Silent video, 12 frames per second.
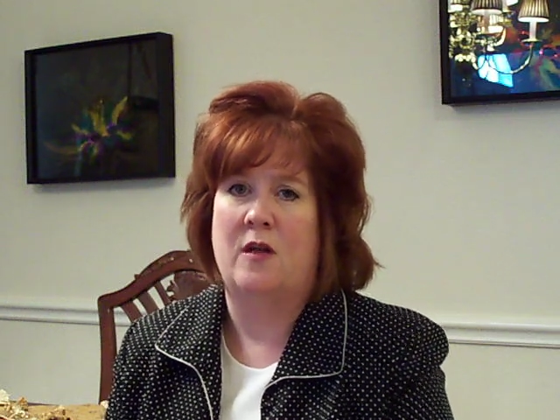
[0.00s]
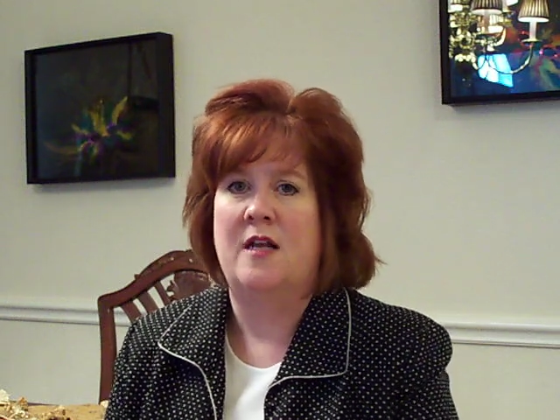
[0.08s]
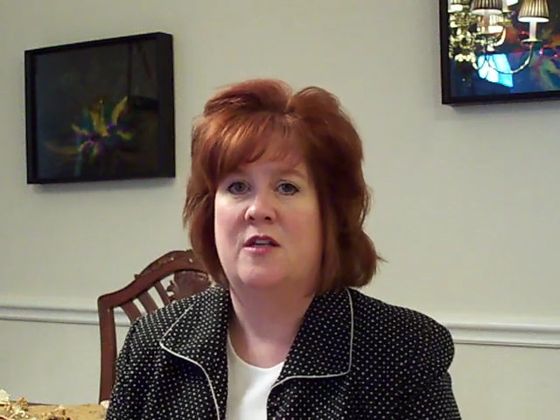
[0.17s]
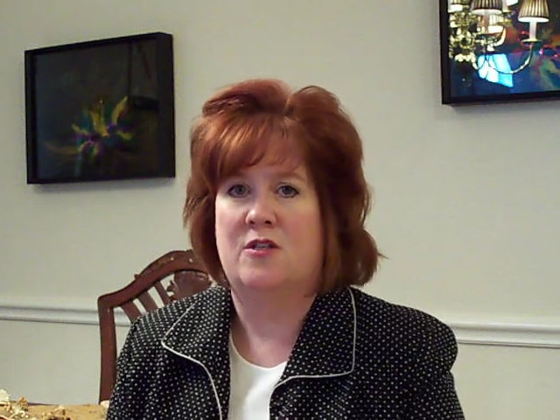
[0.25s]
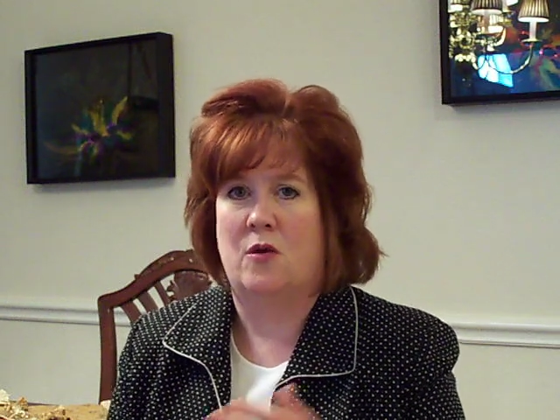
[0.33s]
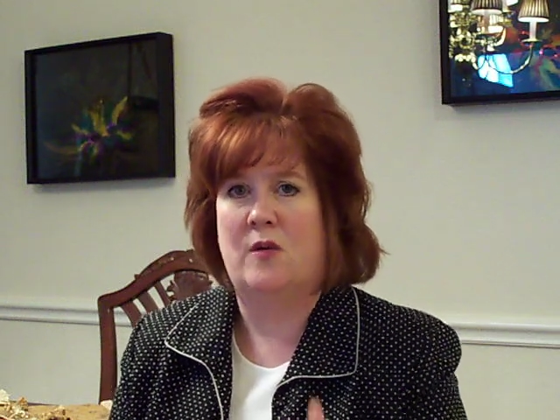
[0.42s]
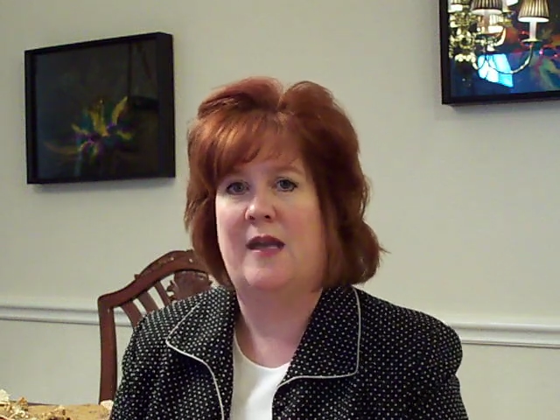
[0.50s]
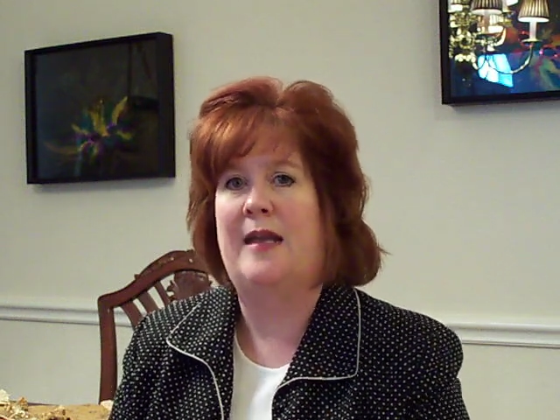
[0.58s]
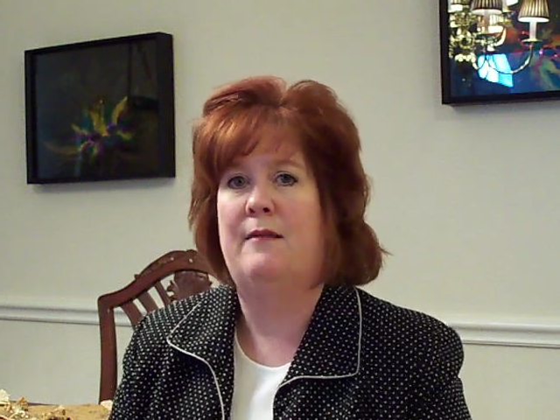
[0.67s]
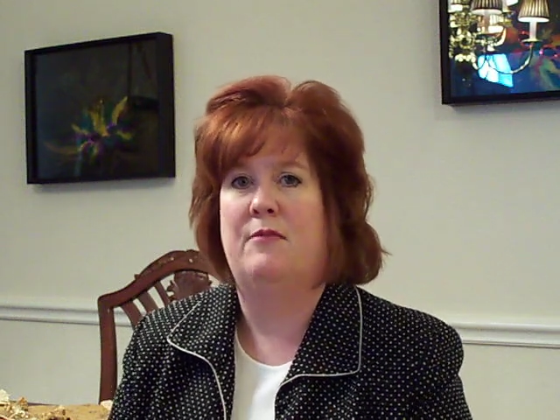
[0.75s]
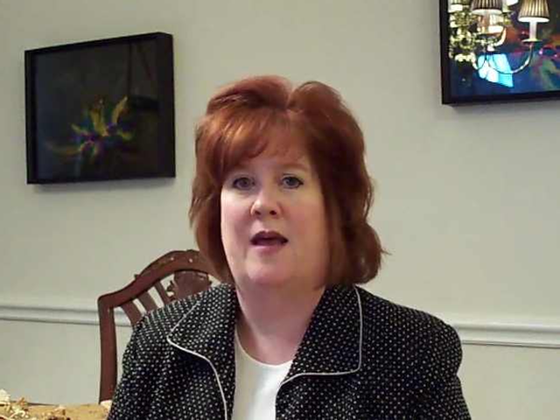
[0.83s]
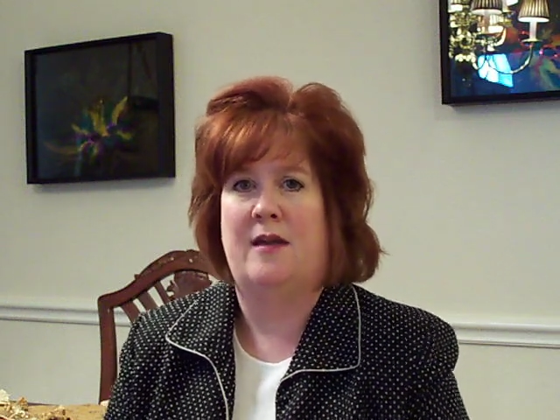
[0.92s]
So
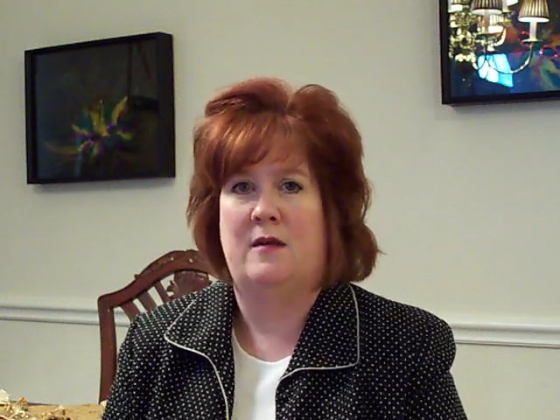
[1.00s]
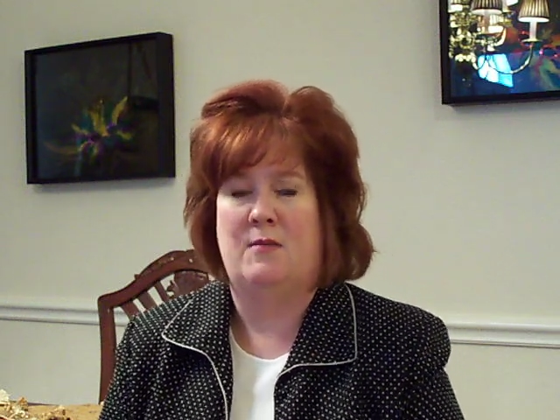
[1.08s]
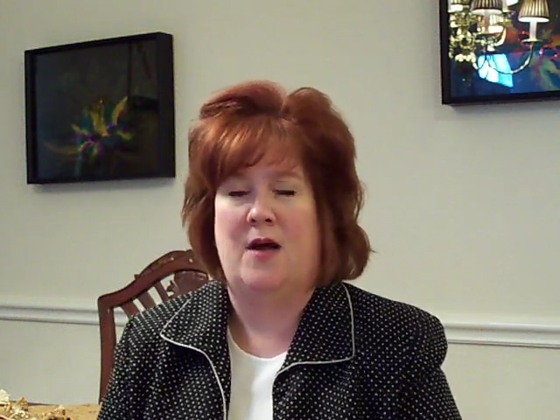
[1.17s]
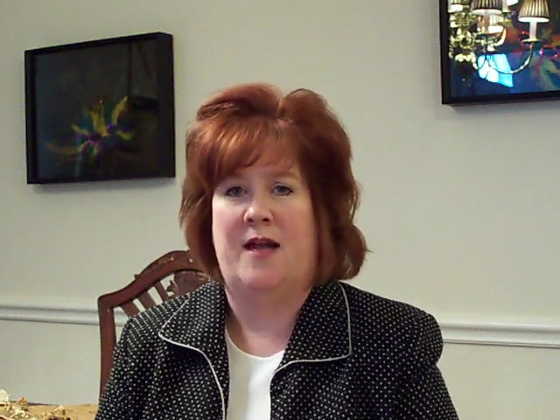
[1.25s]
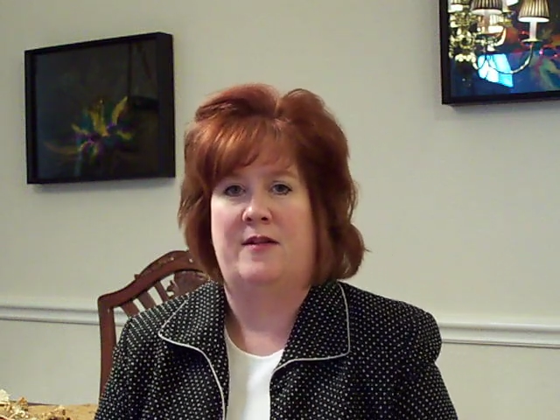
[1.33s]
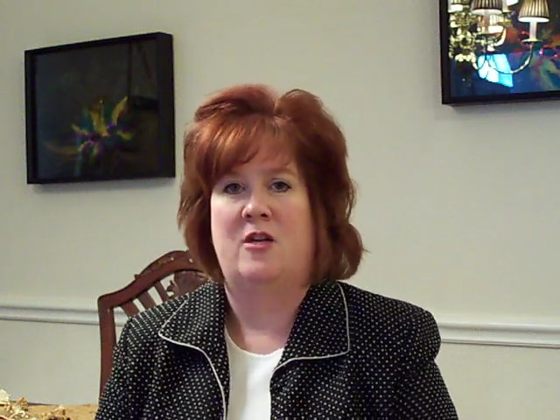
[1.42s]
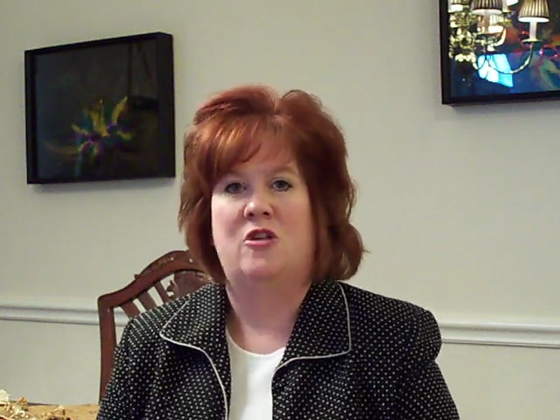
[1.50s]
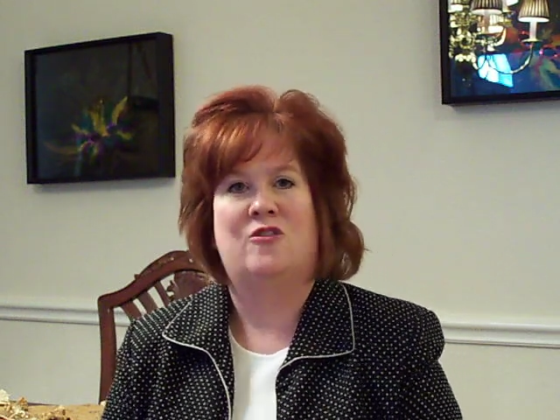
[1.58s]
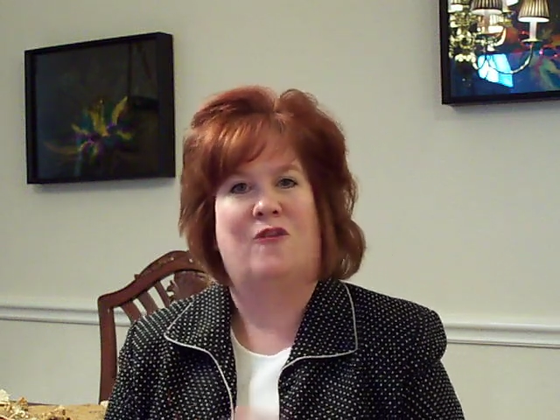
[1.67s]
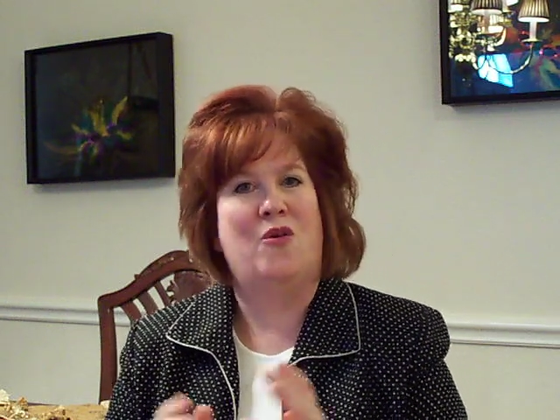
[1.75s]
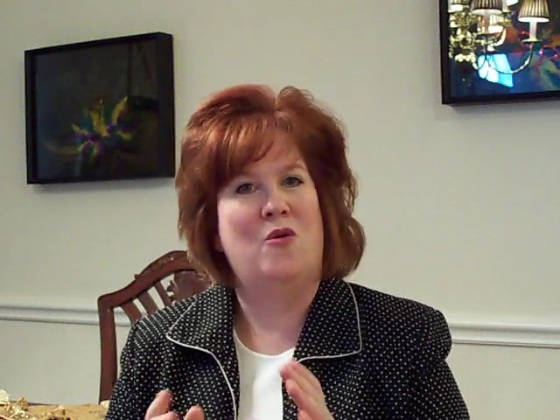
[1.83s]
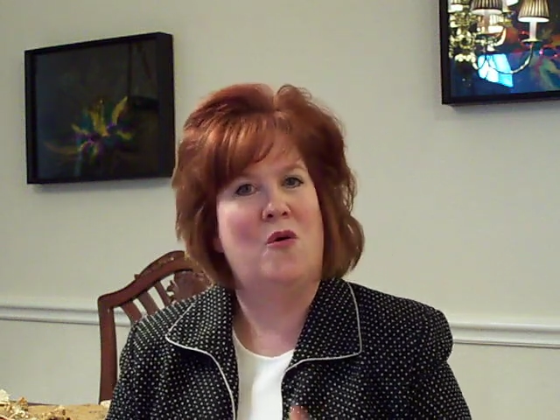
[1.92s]
keep that in mind. So
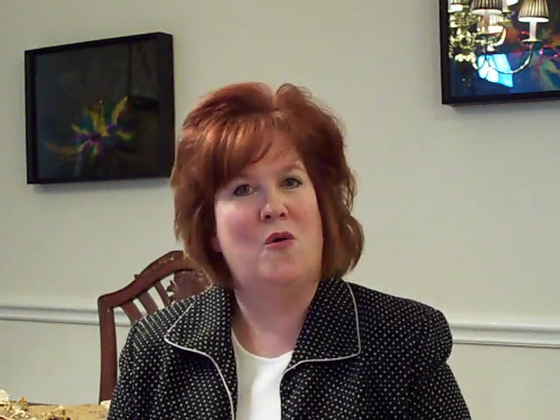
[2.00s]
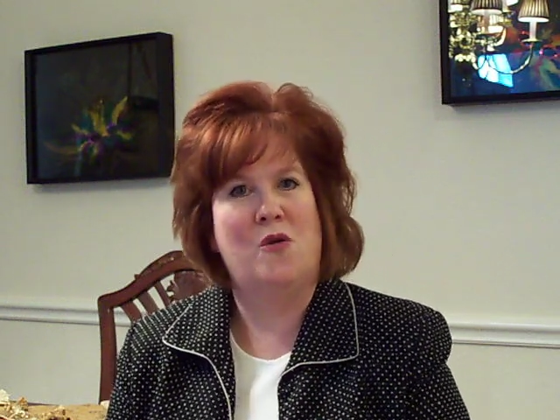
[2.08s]
if you go